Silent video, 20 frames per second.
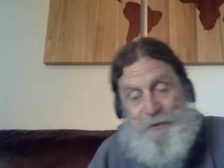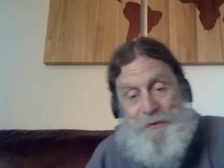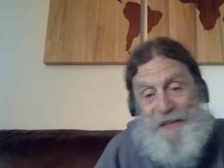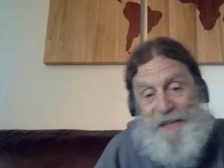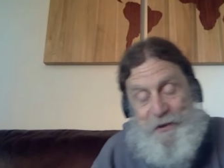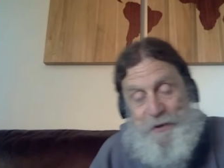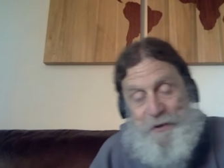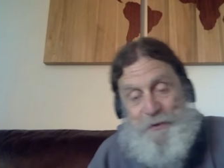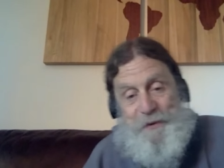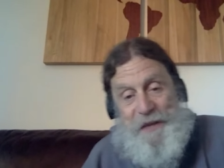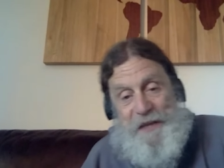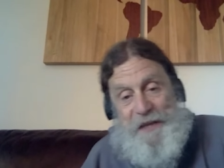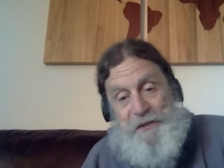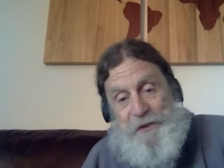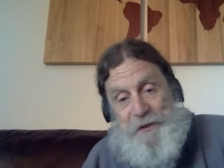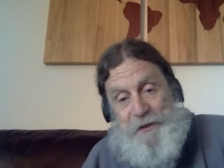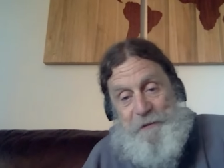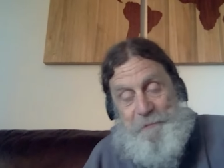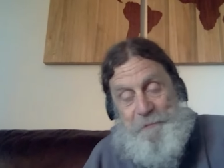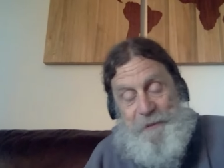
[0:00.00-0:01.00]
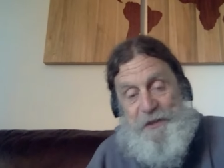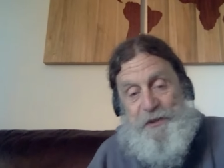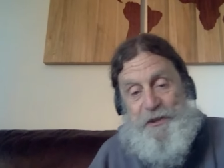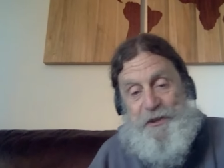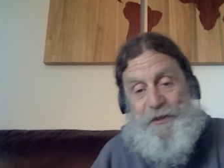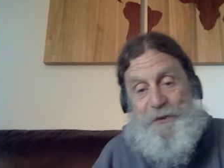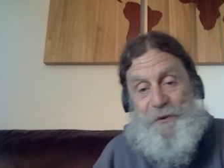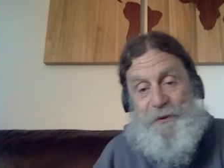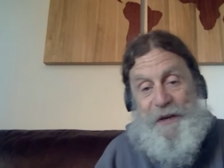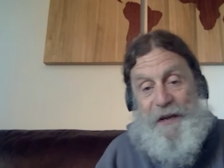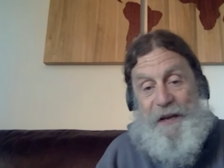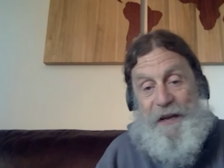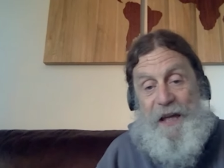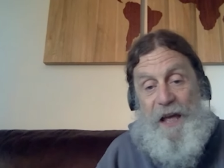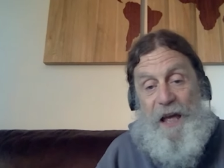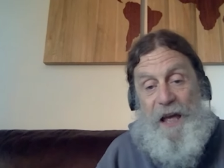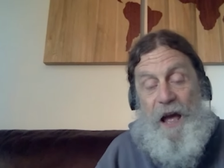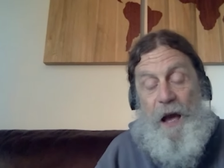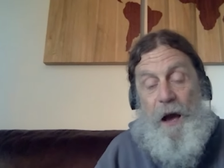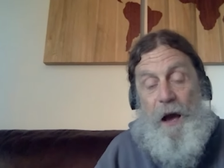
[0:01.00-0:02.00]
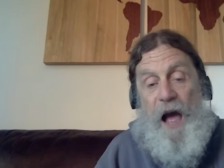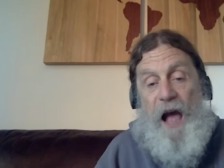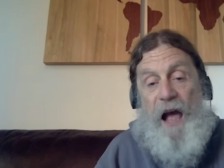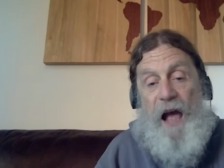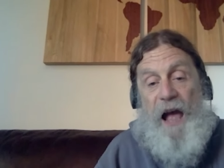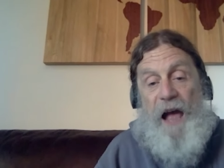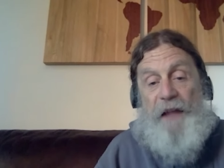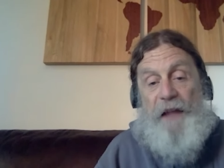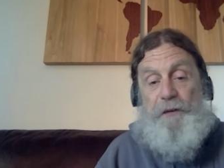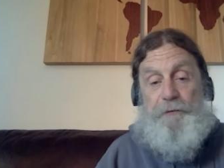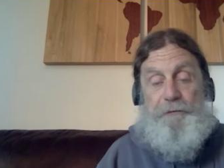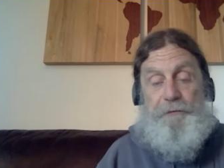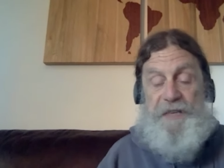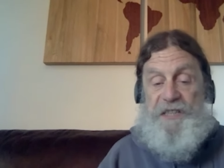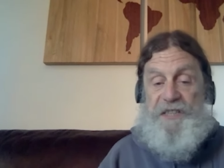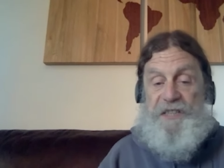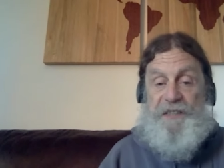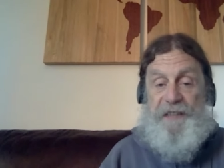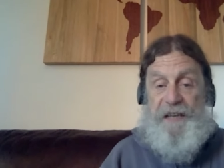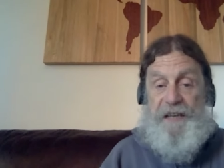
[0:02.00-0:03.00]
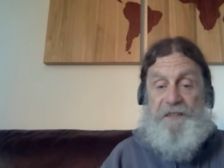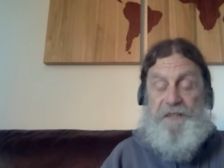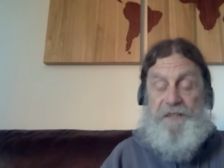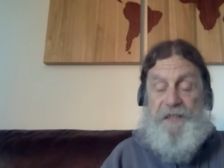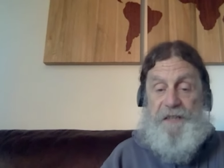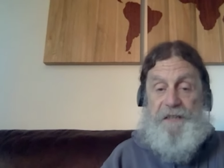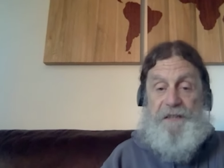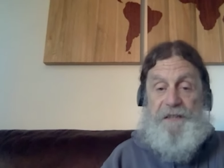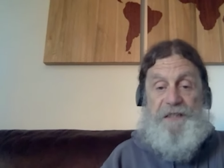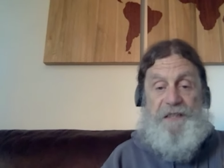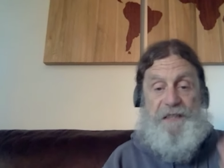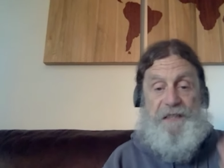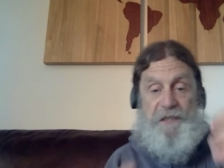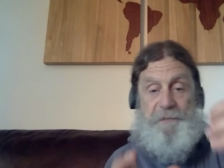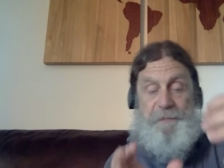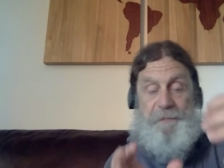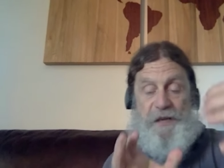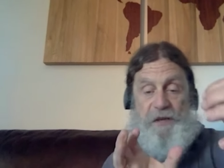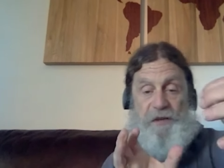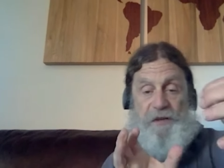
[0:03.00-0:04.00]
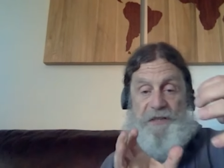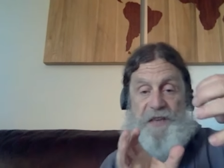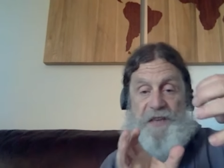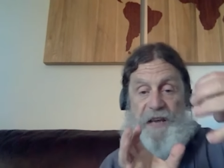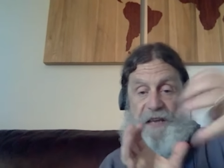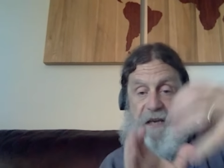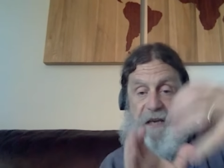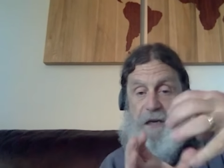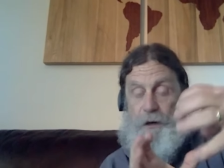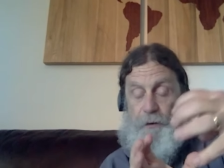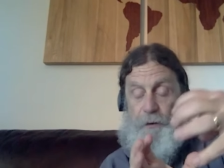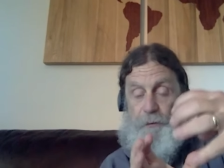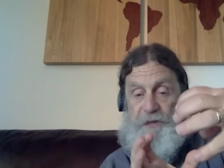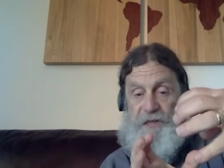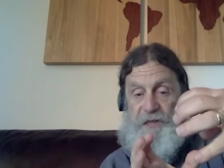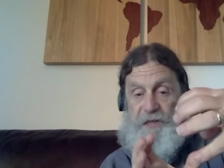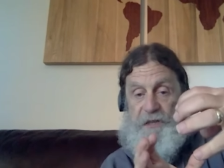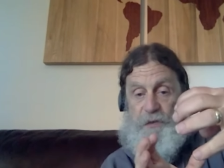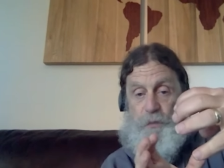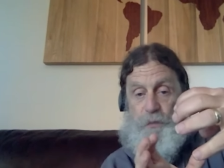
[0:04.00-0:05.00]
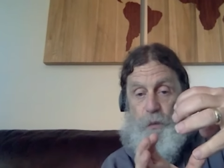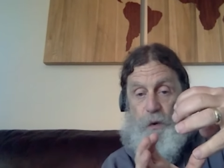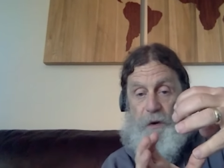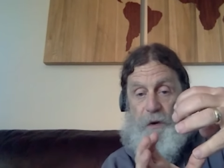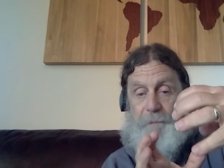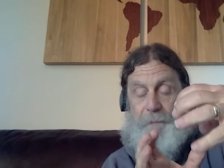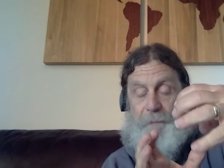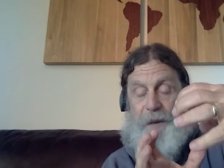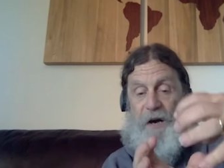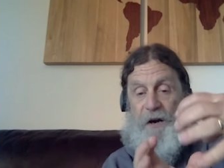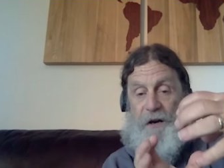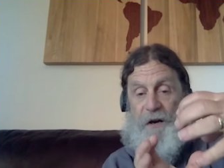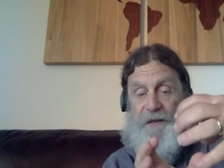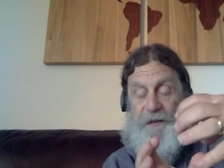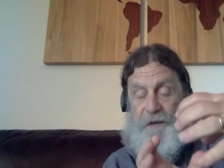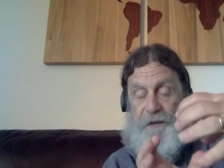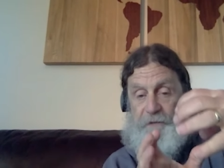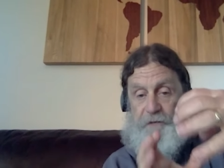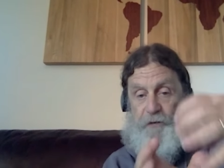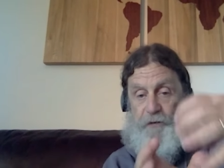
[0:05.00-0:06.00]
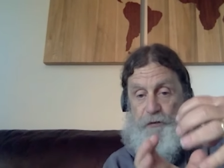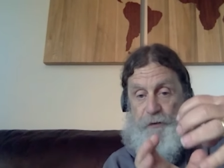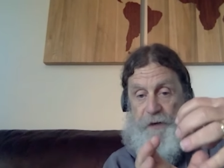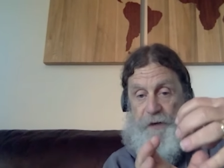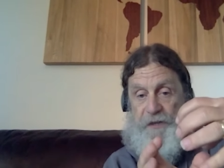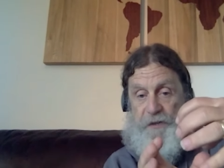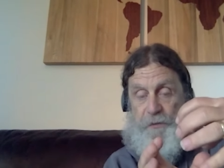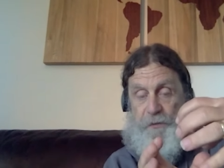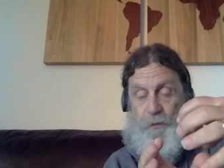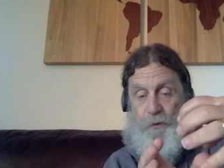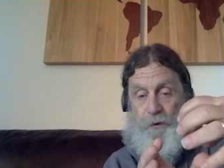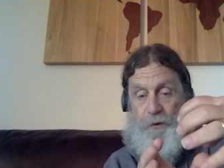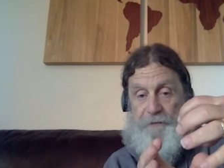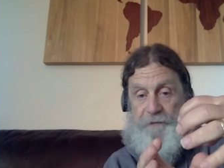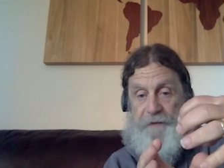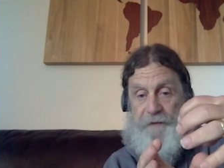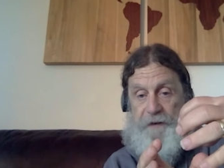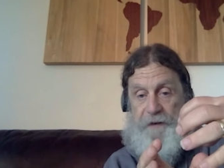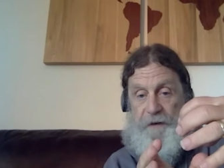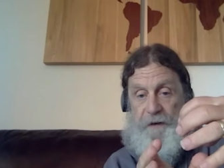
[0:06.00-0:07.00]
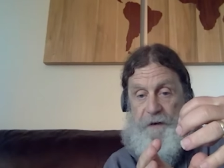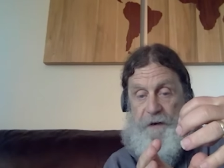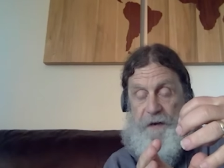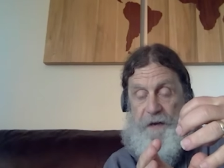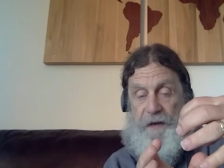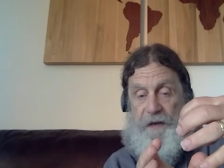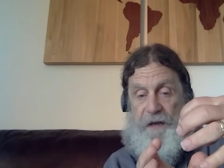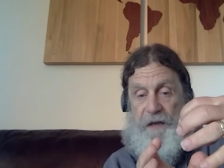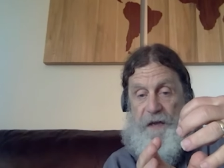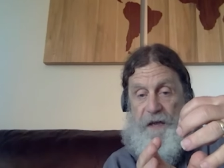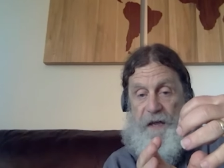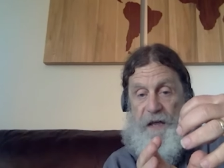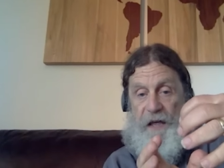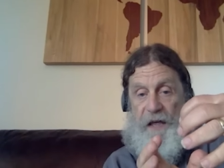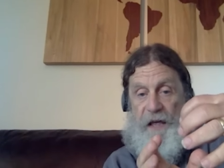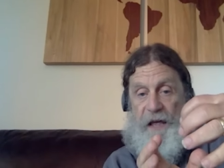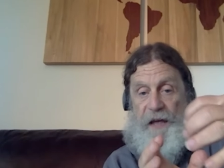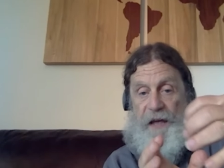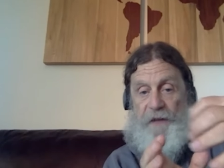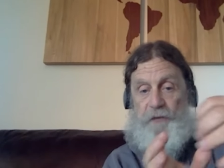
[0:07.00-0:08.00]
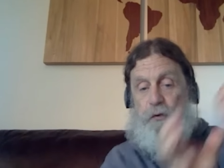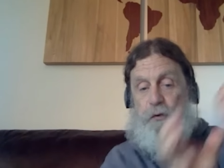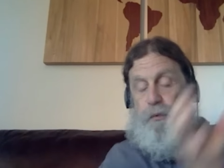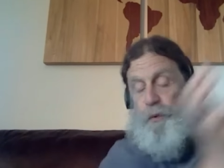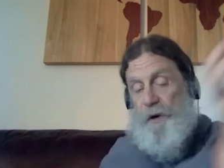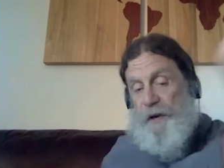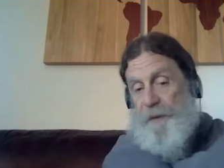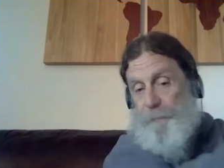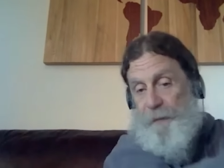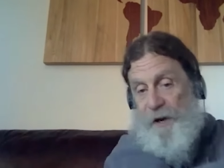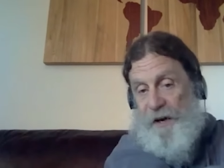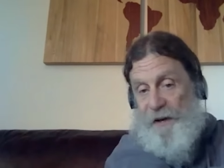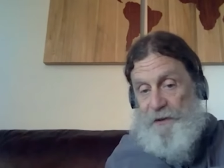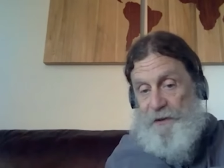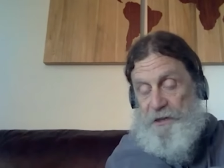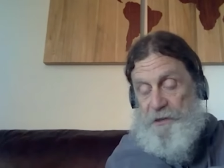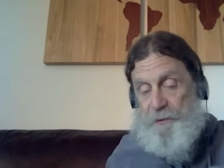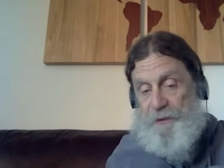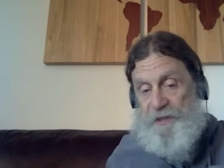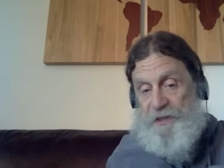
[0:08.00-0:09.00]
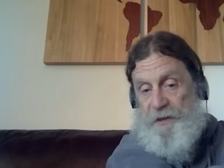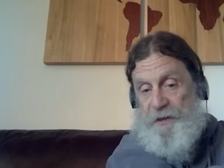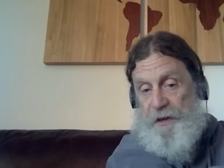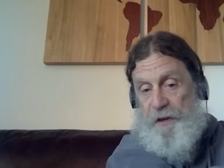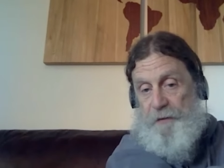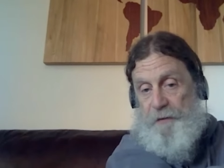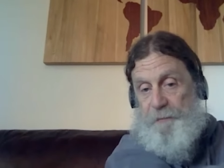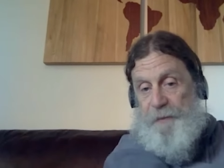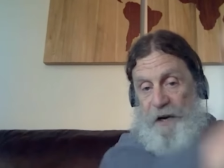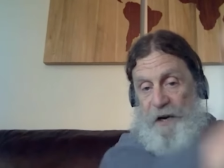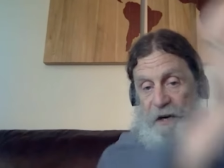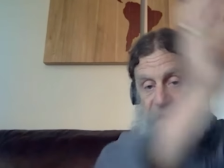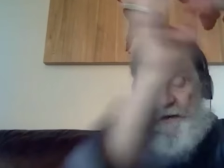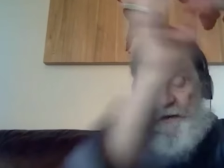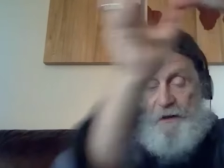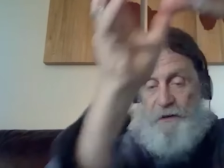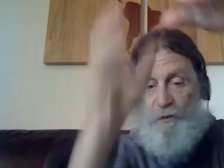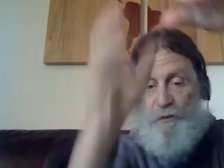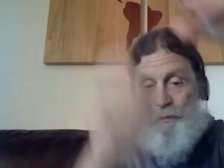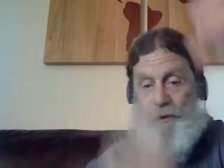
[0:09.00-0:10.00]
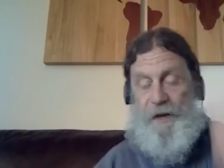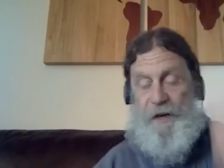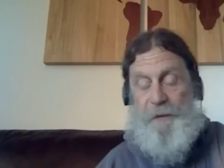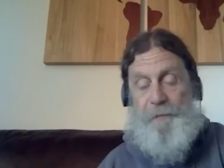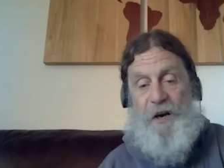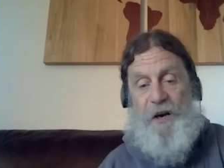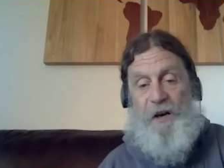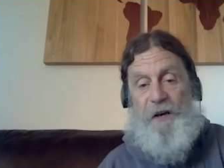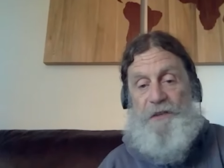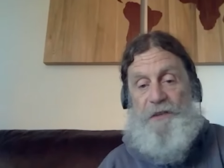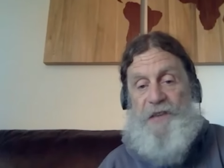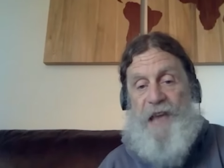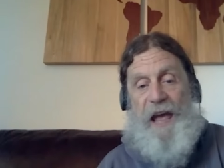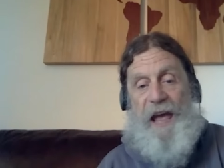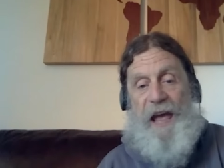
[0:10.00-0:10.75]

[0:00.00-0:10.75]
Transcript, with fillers: That's who yeah. they should have been shooting. Absolutely. And the reason they didn't is because here was this one pocket of trench warfare and 20 miles was another pocket and 20 miles